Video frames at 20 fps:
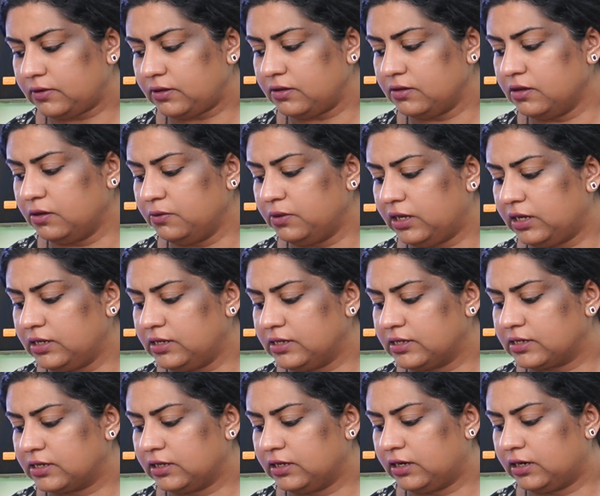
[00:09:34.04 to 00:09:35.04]
Now, that is
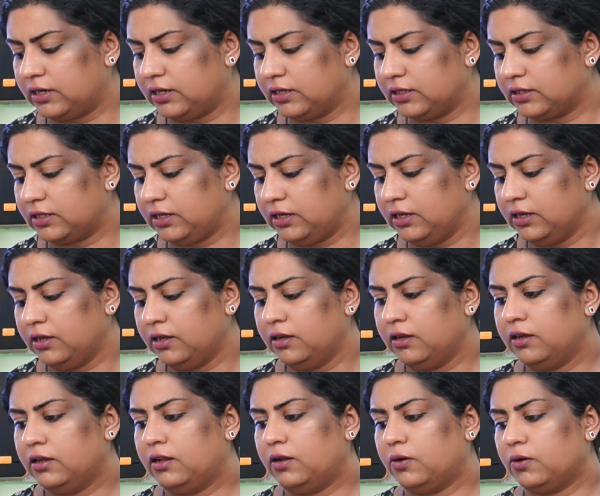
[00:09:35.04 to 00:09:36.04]
regarding the
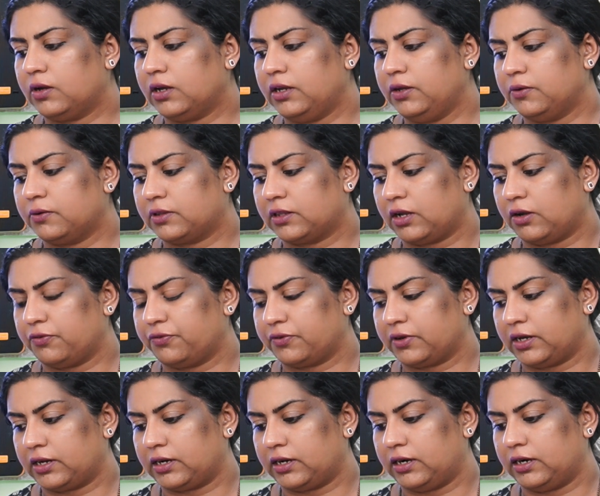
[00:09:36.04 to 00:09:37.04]
Lokayukta of
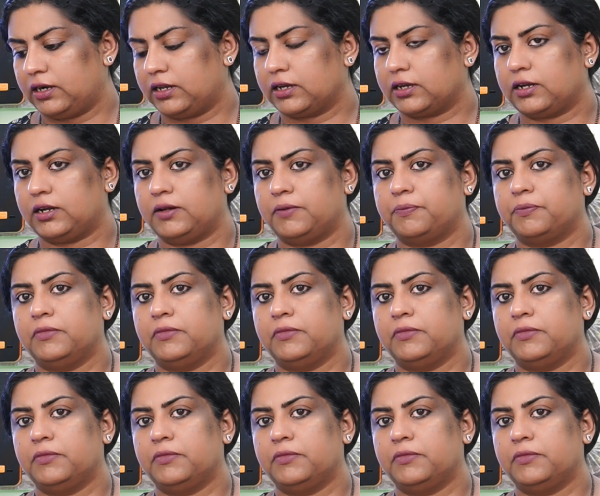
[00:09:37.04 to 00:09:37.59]
Karnataka.